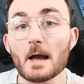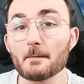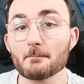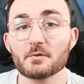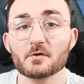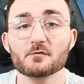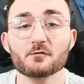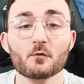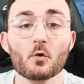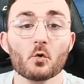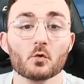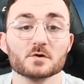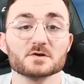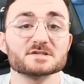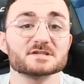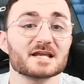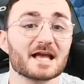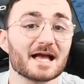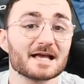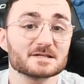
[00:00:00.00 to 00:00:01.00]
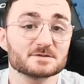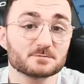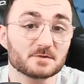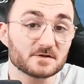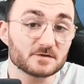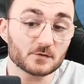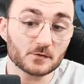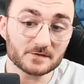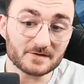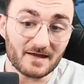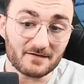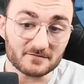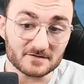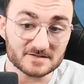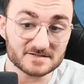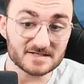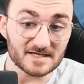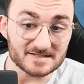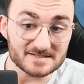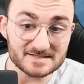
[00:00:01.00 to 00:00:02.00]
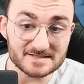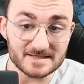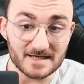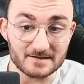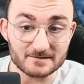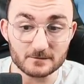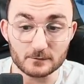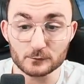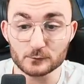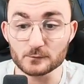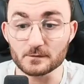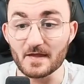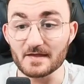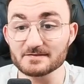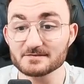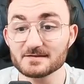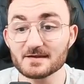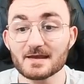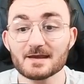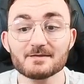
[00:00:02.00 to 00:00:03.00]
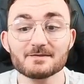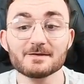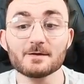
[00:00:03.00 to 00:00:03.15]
But of course, as we don't have access yet to that tank,